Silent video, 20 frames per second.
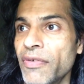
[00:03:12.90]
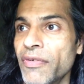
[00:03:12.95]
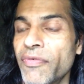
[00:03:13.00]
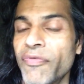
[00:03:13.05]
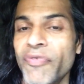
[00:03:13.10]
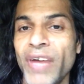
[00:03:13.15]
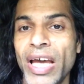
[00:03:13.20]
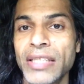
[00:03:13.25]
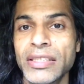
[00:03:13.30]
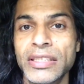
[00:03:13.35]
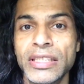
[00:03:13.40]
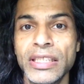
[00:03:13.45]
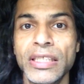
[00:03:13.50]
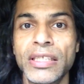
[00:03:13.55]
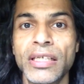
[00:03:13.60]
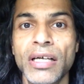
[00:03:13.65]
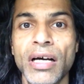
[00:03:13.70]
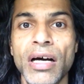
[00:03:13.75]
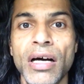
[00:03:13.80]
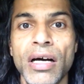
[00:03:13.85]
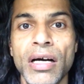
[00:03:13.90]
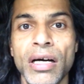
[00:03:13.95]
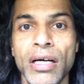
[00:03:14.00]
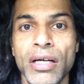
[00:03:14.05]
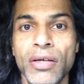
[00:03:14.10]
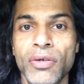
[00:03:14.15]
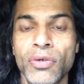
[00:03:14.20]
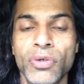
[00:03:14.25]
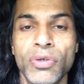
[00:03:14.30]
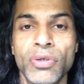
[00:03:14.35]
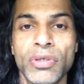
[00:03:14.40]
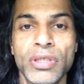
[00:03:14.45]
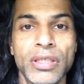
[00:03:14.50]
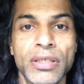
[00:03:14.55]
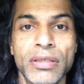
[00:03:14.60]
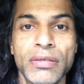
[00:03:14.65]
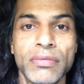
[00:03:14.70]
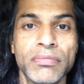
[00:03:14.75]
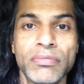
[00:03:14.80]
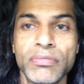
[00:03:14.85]
fancy car or a
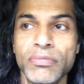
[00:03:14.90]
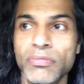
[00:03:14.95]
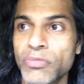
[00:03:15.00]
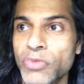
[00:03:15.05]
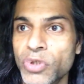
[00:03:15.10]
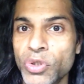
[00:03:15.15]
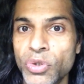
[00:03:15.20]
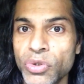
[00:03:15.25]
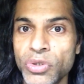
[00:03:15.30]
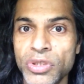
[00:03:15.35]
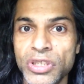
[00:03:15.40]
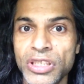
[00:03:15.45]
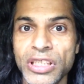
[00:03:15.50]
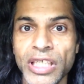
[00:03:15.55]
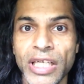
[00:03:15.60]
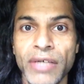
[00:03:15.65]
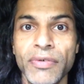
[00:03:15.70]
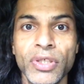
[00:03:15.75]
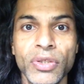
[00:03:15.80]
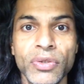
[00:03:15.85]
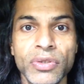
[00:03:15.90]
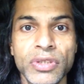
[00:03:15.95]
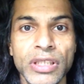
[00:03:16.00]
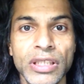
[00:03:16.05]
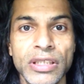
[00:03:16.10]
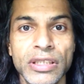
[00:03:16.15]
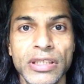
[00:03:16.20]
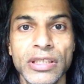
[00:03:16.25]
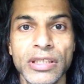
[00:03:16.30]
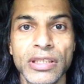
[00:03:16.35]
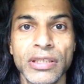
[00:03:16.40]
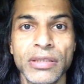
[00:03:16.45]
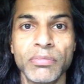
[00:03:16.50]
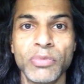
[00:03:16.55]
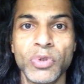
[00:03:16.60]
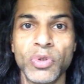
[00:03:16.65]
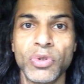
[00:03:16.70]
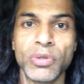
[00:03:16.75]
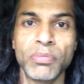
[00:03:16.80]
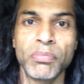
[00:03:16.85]
uh, good stereo system
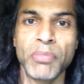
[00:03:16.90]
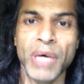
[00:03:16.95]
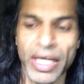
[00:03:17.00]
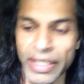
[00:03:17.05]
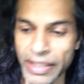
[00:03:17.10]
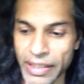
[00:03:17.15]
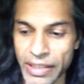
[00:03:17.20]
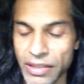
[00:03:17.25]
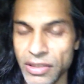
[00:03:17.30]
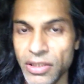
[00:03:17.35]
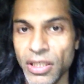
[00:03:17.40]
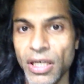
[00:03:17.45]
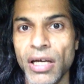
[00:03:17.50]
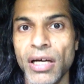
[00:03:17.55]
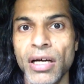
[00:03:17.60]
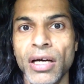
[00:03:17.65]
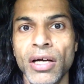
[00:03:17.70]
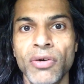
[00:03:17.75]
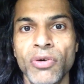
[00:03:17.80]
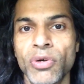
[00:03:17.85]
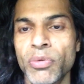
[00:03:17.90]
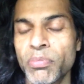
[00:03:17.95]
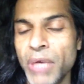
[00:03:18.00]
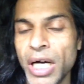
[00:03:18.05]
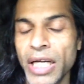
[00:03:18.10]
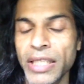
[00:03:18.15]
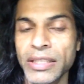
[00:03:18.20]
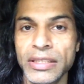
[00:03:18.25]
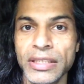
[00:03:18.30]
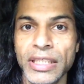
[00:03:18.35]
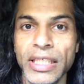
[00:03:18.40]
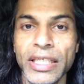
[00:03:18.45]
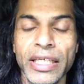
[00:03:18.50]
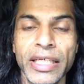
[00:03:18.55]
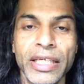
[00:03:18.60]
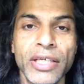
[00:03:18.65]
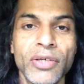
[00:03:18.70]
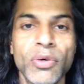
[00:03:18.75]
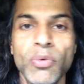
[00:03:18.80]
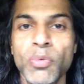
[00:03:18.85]
or my guitar or my
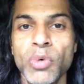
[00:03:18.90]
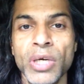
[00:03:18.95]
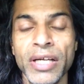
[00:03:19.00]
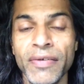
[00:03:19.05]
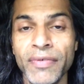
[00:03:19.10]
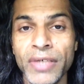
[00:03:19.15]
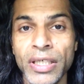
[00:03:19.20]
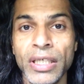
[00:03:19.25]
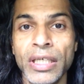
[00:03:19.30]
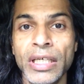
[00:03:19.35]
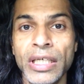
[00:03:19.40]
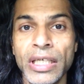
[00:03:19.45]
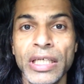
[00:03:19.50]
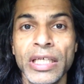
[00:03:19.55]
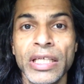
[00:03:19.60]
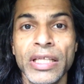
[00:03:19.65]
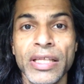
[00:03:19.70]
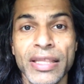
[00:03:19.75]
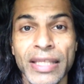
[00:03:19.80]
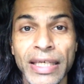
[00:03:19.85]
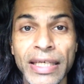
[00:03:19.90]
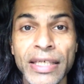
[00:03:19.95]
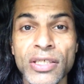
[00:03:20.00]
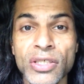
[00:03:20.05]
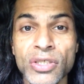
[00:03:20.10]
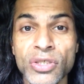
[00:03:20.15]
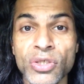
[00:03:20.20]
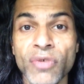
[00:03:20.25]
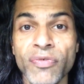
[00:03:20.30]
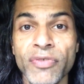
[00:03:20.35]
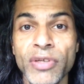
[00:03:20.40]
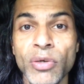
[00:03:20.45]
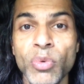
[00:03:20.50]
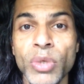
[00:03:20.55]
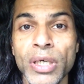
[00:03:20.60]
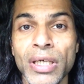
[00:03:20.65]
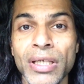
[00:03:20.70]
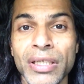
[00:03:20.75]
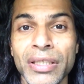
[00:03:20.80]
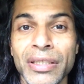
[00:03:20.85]
singing or whatever things of the
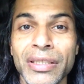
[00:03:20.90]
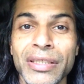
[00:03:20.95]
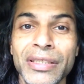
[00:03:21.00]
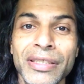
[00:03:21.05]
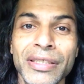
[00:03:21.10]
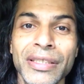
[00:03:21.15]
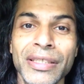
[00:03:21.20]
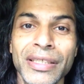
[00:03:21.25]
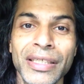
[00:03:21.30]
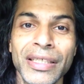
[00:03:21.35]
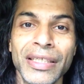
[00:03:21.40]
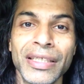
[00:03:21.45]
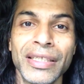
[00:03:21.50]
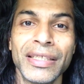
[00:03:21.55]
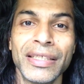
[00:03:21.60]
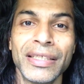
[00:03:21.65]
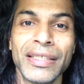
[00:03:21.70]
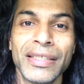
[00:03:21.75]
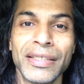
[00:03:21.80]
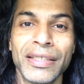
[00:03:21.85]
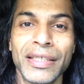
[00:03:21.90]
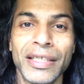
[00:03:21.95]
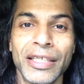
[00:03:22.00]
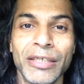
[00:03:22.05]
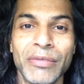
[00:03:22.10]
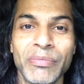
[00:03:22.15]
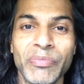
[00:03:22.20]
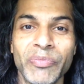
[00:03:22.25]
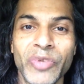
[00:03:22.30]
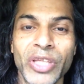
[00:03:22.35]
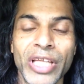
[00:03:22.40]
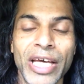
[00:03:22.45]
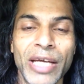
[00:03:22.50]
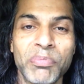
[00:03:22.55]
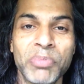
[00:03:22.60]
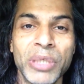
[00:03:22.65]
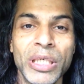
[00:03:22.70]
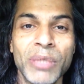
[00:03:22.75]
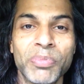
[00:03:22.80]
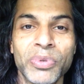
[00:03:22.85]
world um,
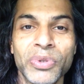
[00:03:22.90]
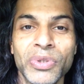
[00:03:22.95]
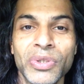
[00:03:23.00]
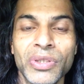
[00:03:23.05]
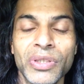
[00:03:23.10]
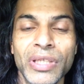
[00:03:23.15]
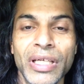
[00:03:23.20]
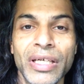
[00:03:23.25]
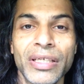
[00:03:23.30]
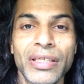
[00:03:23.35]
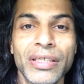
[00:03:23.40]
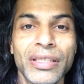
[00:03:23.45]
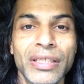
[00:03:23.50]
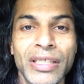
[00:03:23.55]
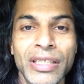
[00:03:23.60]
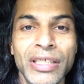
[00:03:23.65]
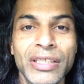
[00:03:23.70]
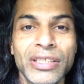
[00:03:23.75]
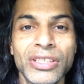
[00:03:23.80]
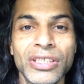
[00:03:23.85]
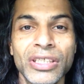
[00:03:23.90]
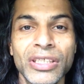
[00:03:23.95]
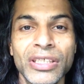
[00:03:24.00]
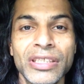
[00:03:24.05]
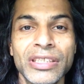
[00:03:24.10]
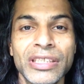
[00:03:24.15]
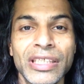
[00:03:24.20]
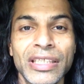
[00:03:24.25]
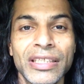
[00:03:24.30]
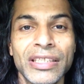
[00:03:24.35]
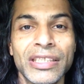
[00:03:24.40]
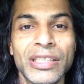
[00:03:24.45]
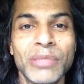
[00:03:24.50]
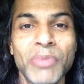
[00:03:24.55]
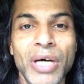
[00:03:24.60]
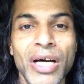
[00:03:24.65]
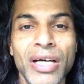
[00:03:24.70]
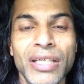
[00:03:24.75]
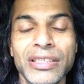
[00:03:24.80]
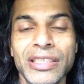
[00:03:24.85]
that people the concerns and the
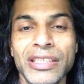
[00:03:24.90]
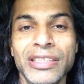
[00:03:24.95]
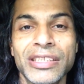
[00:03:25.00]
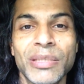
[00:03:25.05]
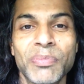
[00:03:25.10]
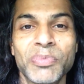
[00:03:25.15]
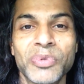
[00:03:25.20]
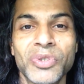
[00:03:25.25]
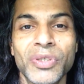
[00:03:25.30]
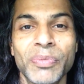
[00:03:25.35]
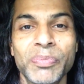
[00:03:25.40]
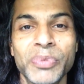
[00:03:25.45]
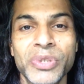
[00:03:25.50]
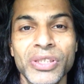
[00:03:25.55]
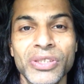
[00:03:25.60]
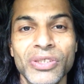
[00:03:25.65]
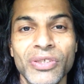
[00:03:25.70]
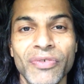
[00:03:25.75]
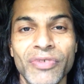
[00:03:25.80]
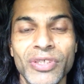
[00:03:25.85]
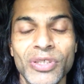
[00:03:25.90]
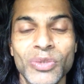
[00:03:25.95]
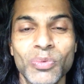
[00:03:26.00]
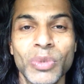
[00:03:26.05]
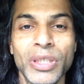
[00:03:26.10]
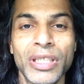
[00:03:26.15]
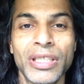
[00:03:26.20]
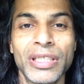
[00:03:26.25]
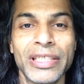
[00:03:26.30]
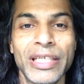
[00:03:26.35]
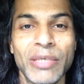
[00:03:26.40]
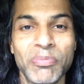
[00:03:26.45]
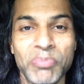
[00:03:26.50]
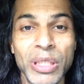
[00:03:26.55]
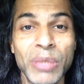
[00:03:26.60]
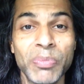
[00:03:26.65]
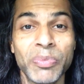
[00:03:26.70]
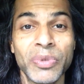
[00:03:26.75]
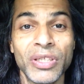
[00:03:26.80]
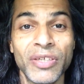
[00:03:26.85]
demands and subscriptions of this world that
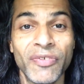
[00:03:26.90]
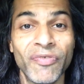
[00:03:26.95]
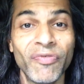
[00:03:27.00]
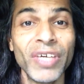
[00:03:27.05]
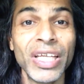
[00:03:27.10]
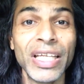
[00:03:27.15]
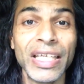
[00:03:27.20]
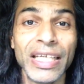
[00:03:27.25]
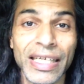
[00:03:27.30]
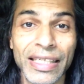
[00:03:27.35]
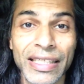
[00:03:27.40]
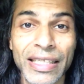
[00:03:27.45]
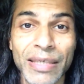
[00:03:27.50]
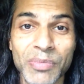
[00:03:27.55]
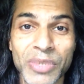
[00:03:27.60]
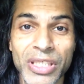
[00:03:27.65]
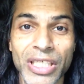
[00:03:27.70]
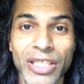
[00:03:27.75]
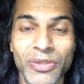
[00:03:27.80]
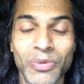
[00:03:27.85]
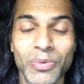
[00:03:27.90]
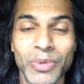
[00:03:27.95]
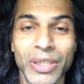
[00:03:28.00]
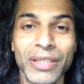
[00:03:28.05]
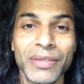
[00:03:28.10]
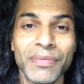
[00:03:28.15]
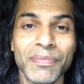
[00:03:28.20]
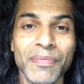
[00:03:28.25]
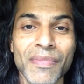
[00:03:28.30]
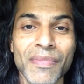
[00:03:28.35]
people affiliate themselves with,